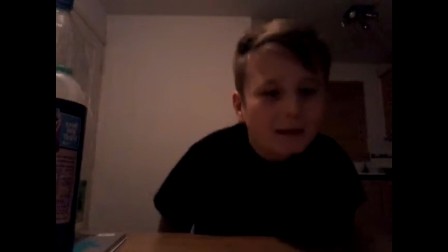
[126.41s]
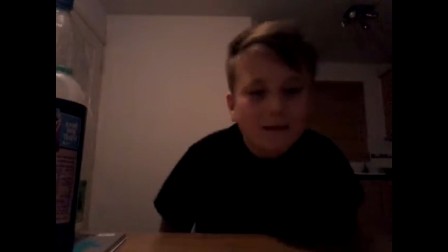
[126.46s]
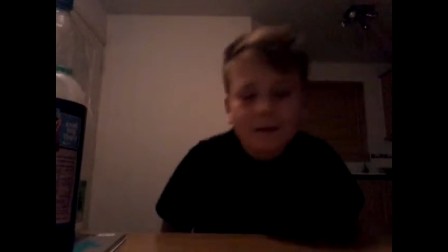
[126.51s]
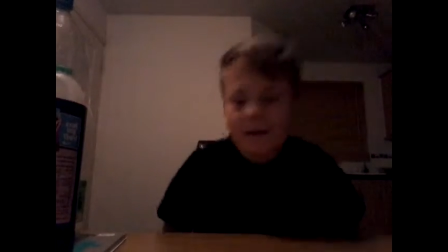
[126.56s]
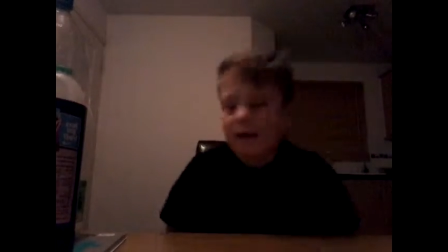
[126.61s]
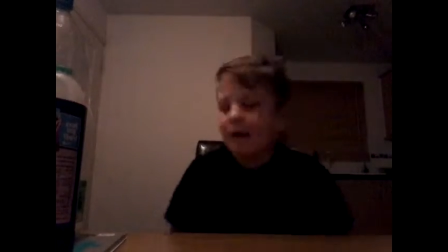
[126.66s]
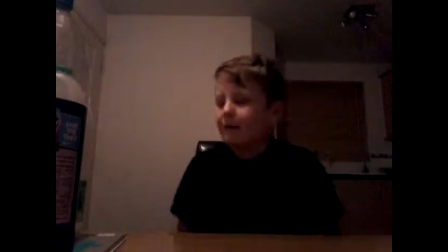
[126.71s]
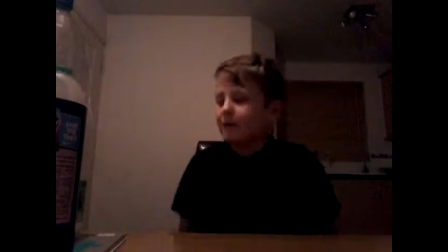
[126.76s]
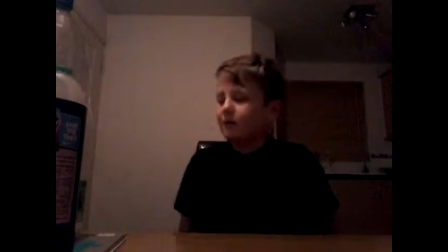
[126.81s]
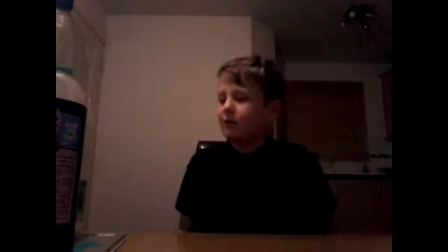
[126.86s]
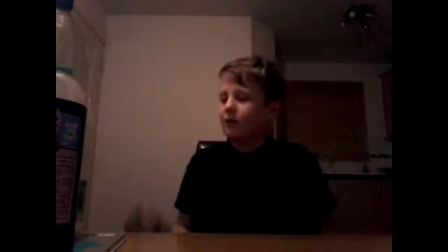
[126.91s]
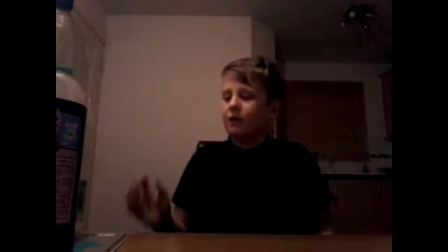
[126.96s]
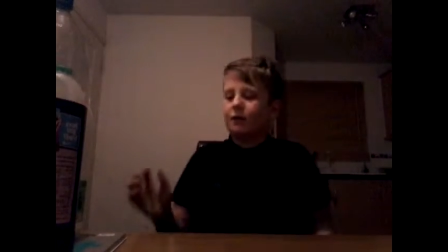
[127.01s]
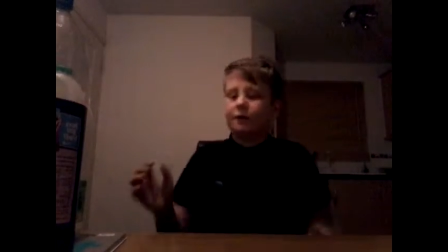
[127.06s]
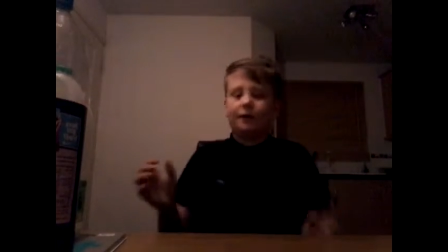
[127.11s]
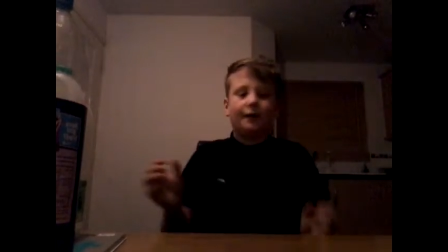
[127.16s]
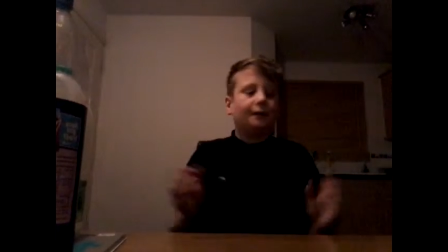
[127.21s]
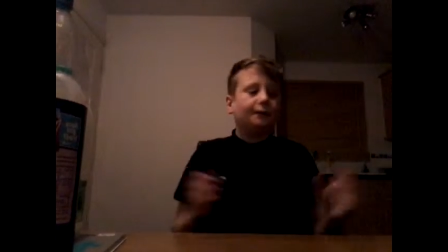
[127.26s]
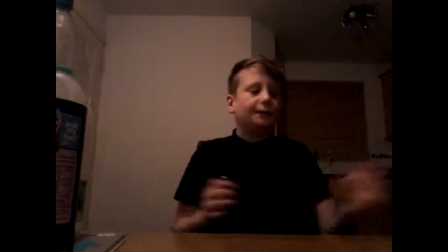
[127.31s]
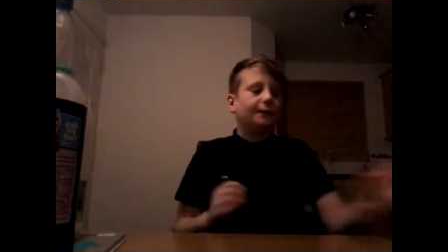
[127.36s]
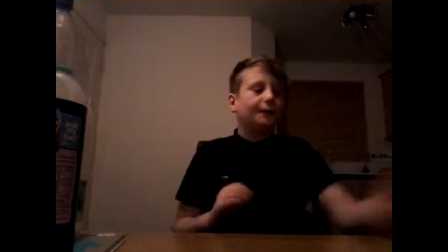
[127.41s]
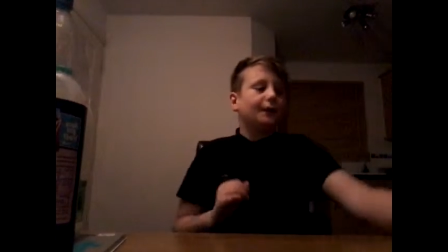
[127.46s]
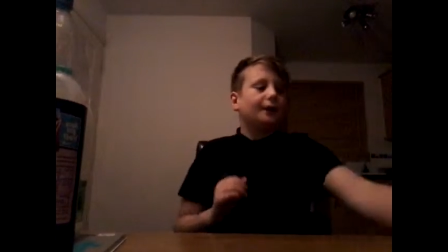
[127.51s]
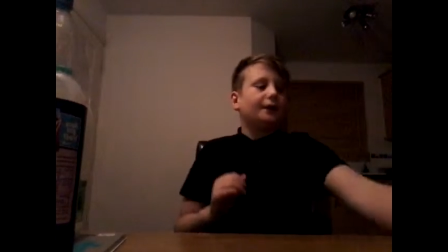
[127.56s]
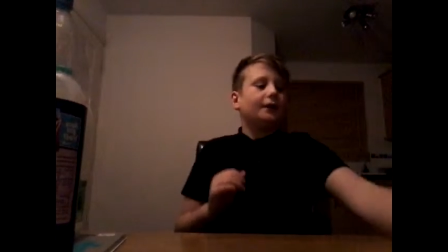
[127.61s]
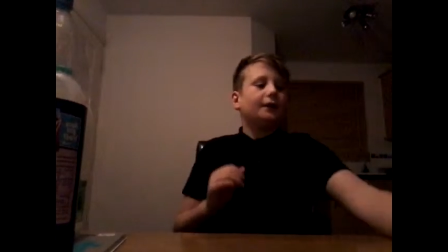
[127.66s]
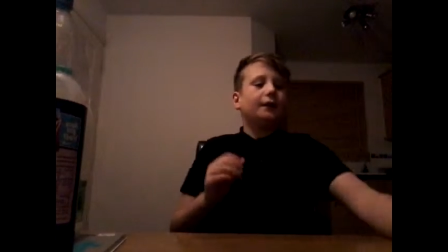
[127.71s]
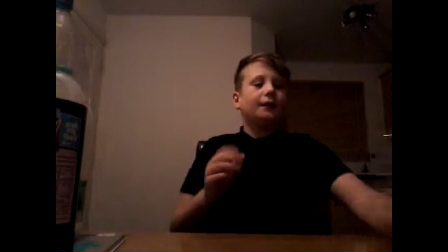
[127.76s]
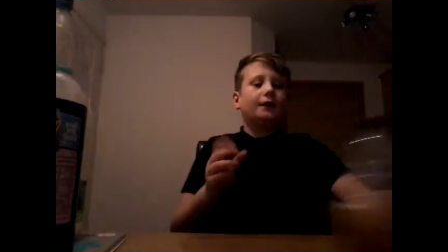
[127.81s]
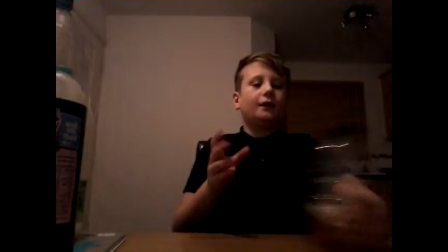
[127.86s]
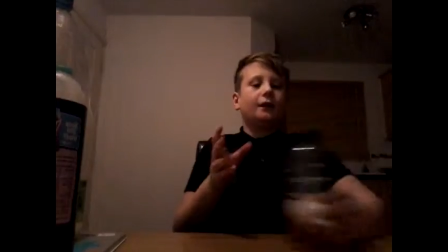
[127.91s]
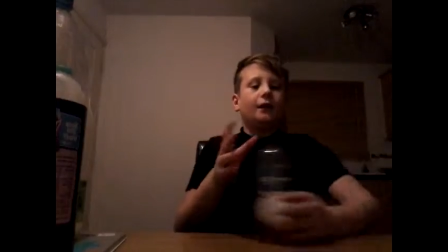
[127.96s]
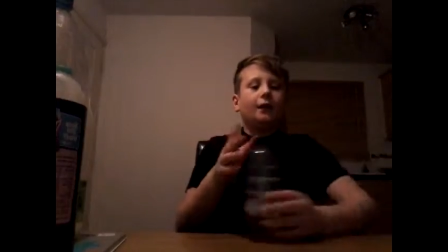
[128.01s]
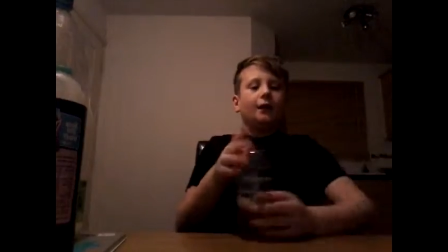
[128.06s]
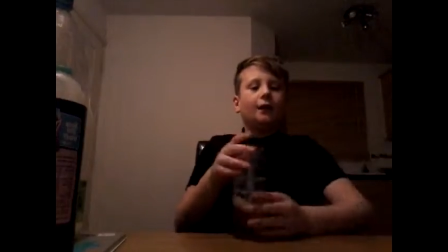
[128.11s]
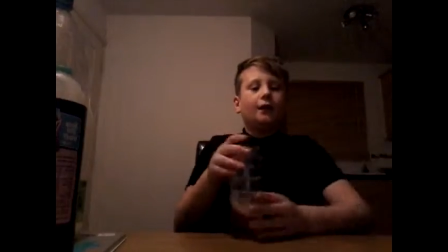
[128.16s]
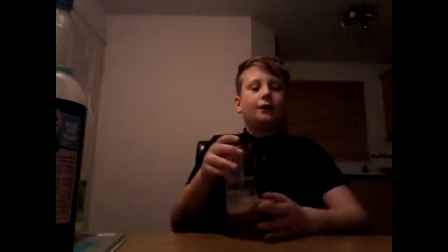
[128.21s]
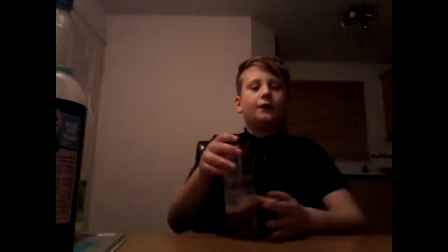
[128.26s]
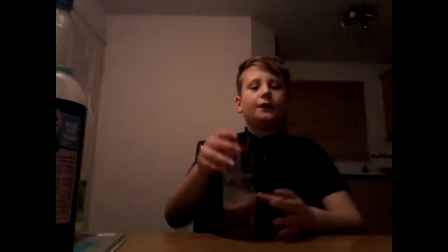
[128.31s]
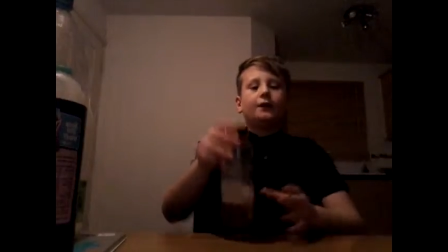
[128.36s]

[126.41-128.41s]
That's alright, we're landing.